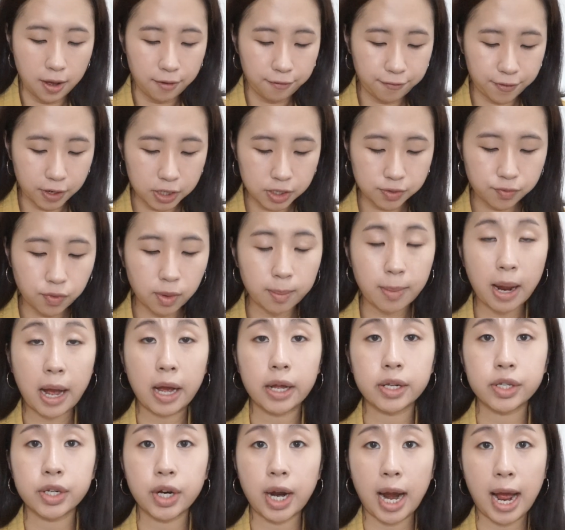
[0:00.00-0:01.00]
First, for my
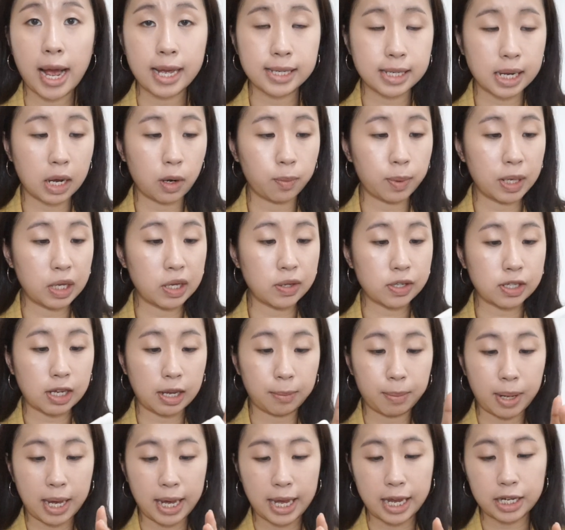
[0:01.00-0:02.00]
under eyes, I'll be using
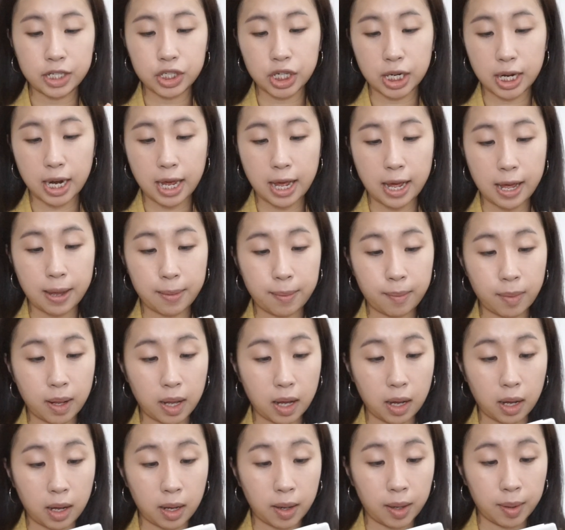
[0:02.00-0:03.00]
my H&M
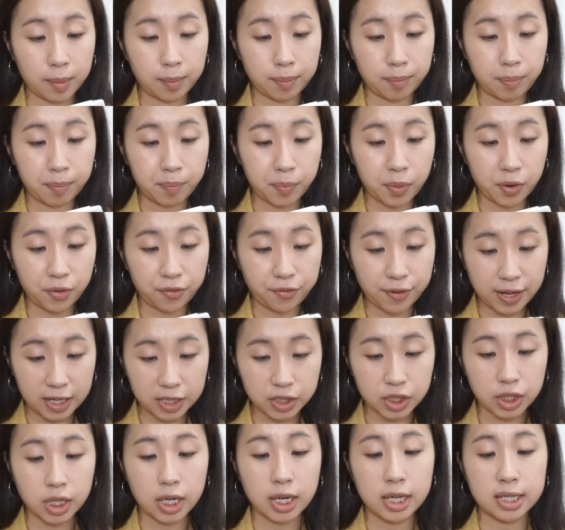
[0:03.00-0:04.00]

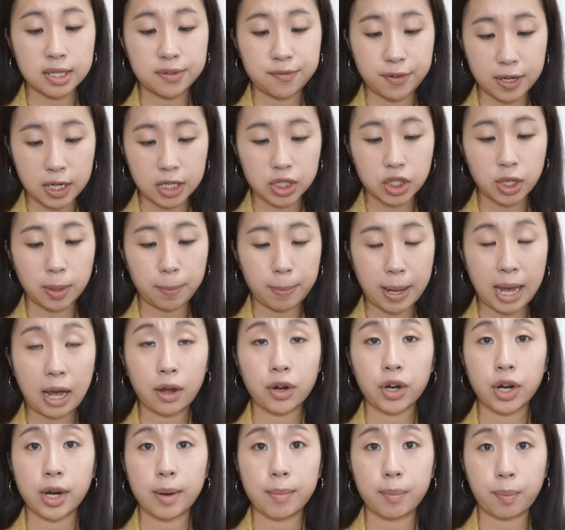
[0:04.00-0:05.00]
Perfectionist finishing
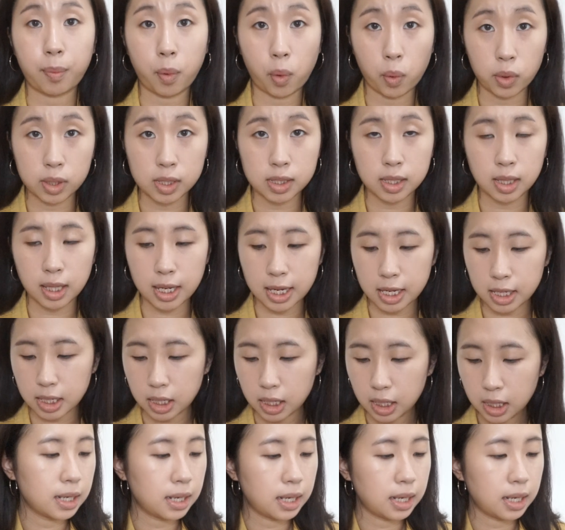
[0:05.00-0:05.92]
powder in Porcelain.